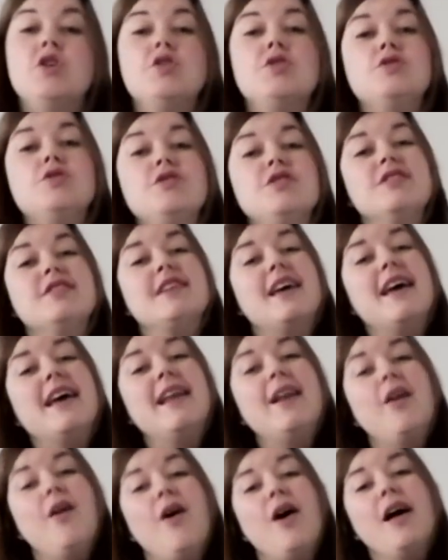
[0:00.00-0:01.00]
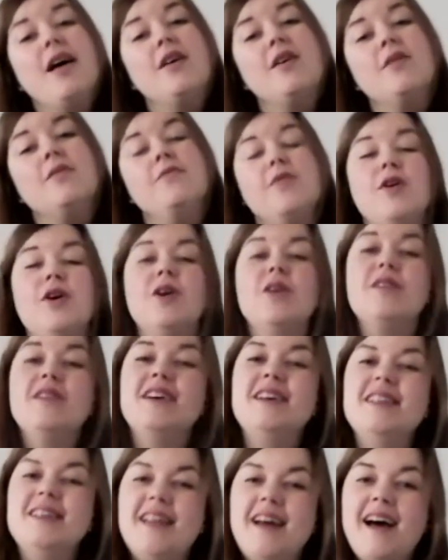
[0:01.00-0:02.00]
You stay loyal for
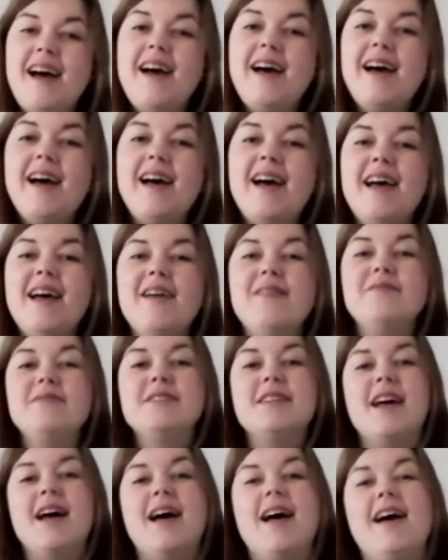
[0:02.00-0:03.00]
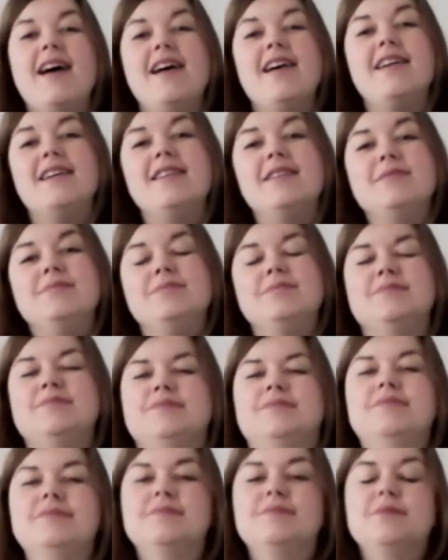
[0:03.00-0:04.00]
a lifetime,
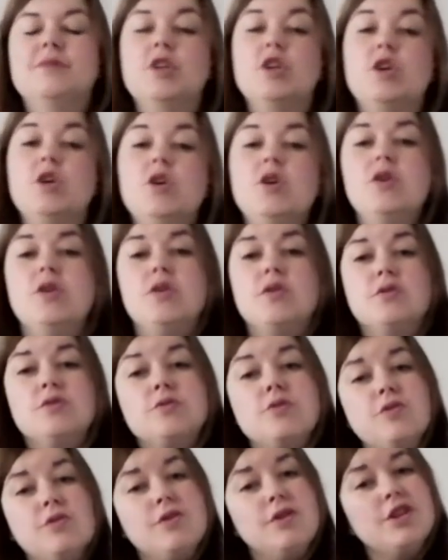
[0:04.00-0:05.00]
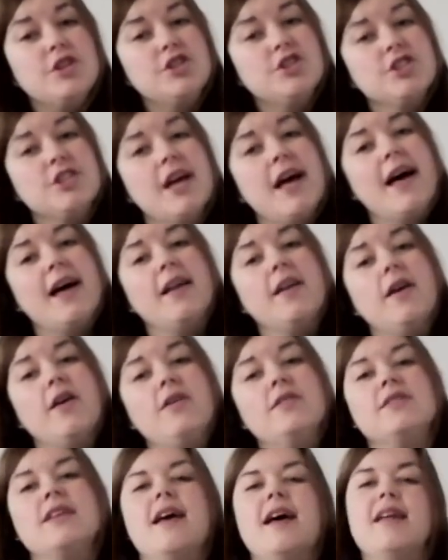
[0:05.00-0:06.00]
through the
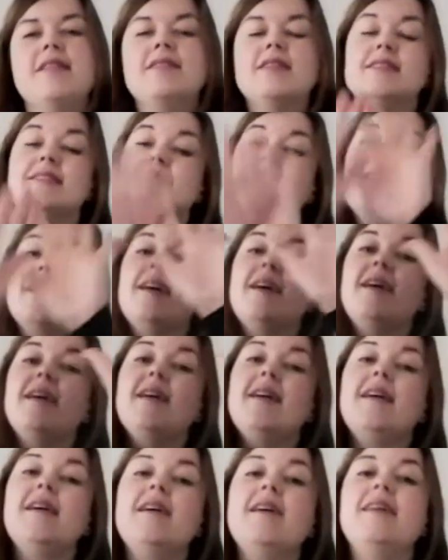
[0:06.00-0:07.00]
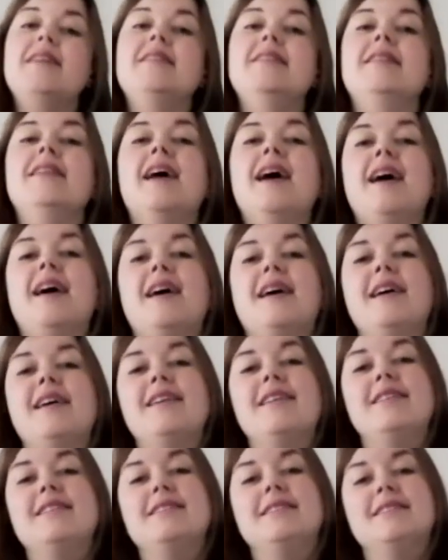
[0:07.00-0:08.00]
shadows and the
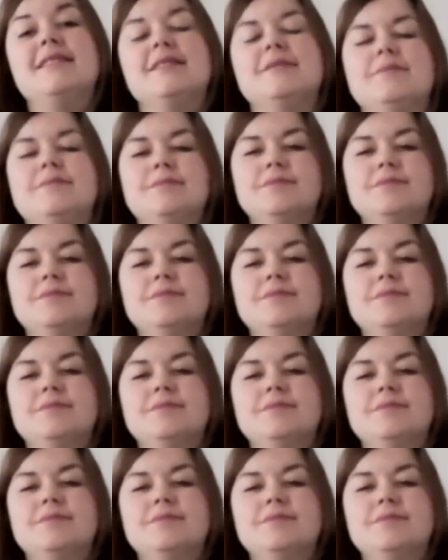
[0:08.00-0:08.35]
sunlight.